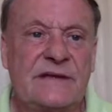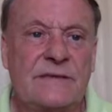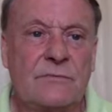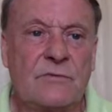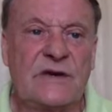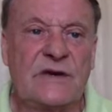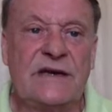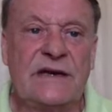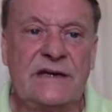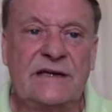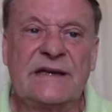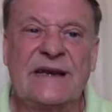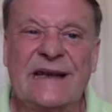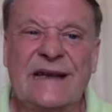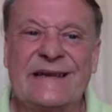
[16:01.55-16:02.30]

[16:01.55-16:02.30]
We need to get